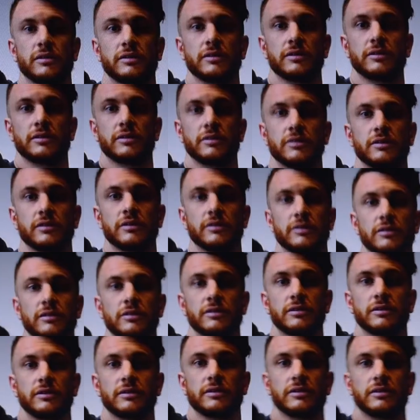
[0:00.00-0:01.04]
Starting to
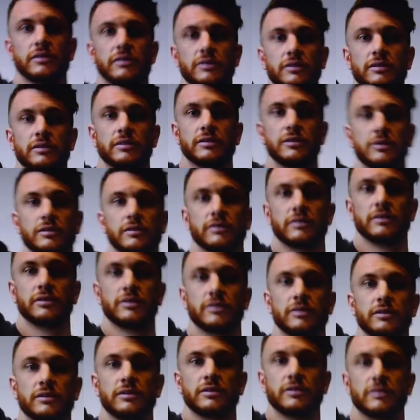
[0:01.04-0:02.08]
get there.
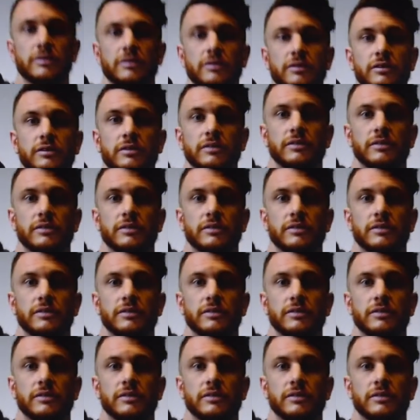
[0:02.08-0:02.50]
This